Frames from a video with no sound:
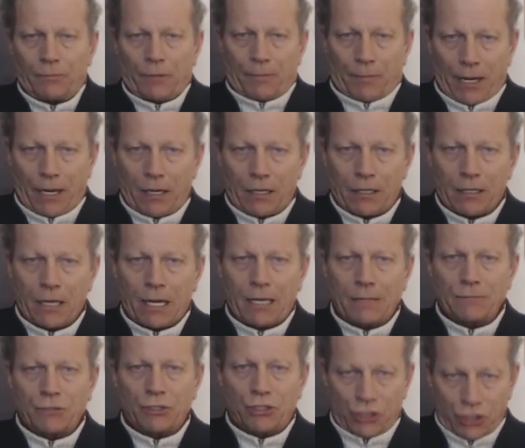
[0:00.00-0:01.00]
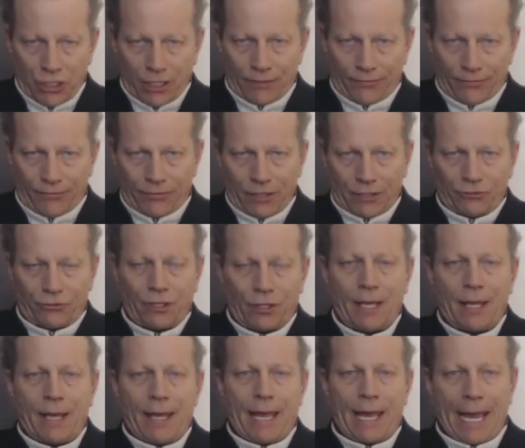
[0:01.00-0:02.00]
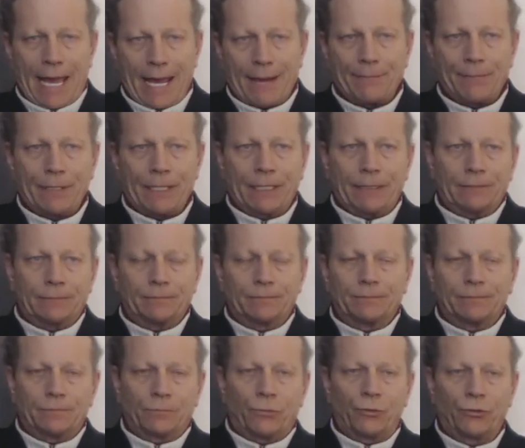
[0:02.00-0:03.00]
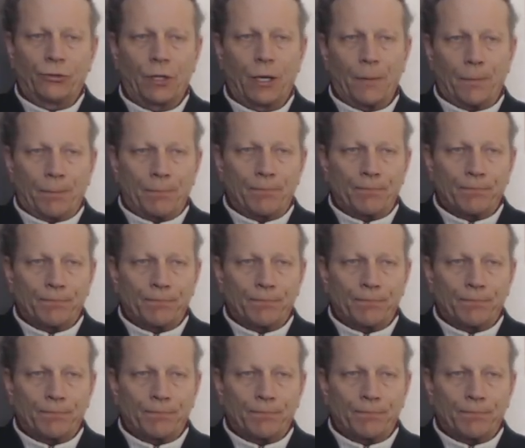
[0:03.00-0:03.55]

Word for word: the paradigm shift that's happening. So,